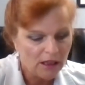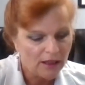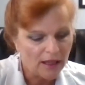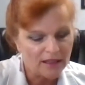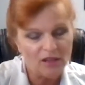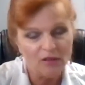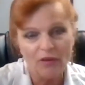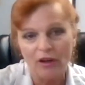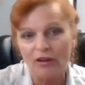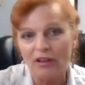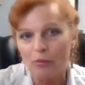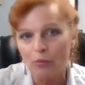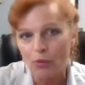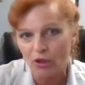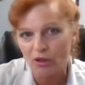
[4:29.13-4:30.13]
That's a very
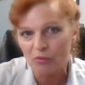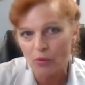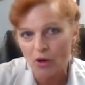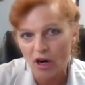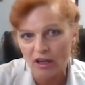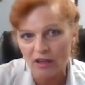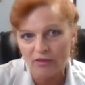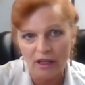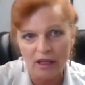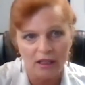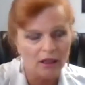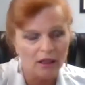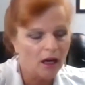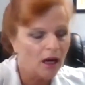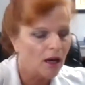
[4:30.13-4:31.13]
important part of
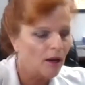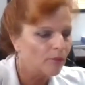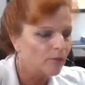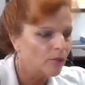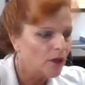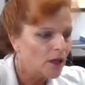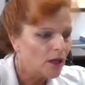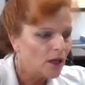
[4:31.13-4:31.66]
it. Um,